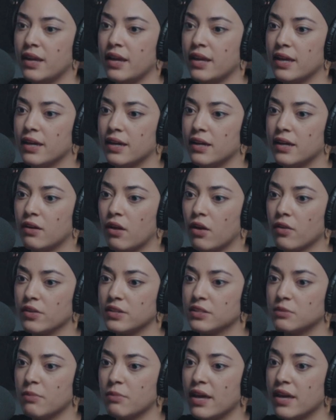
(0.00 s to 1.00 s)
And all
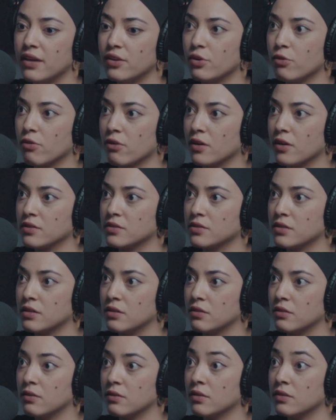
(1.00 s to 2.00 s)
these men who are
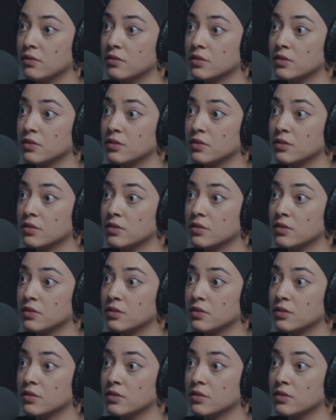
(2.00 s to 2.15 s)
also